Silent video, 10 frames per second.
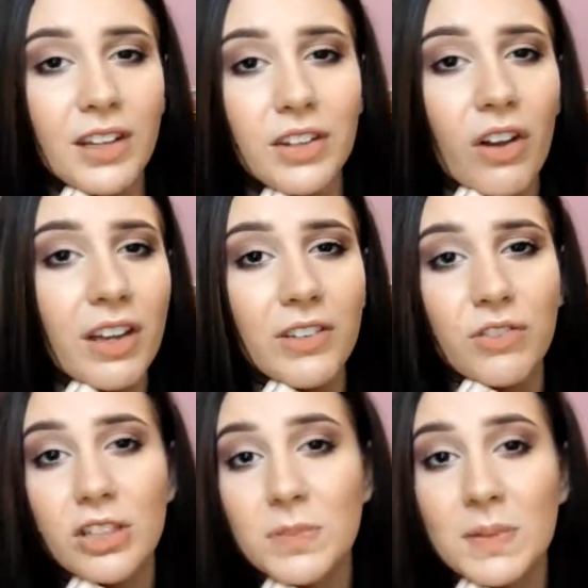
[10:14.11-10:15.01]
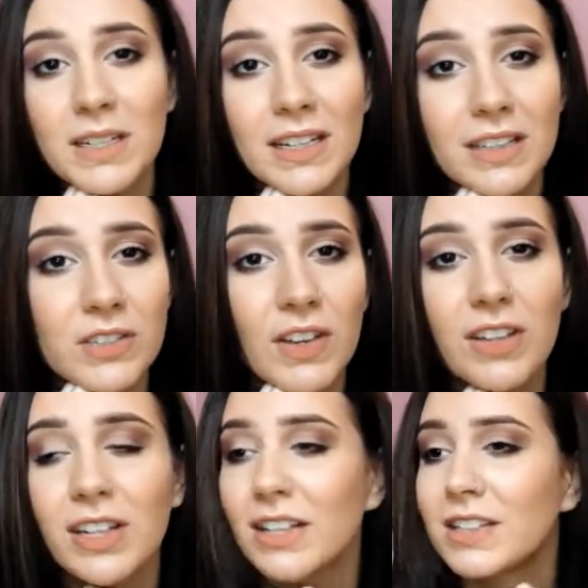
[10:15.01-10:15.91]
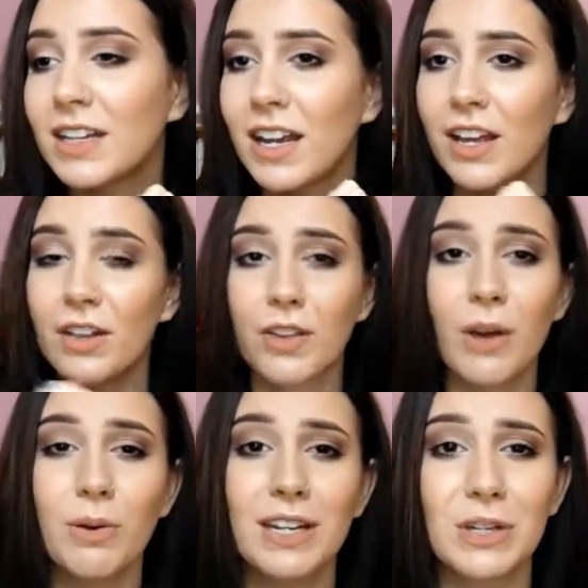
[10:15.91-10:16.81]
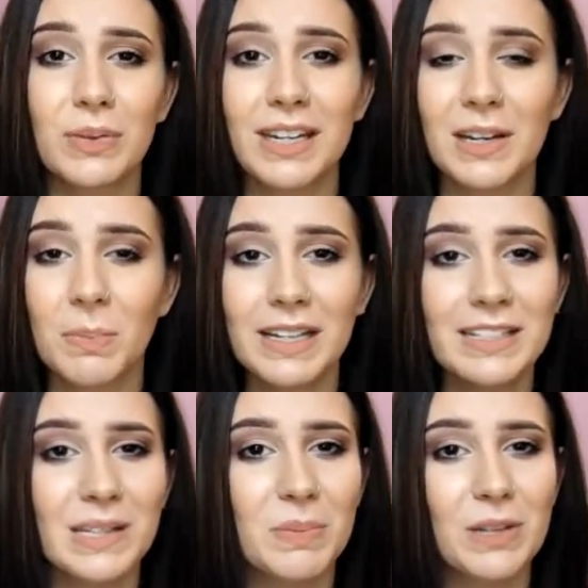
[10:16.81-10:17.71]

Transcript: Not if you're spending this Valentine's Day alone and you want to get a pizza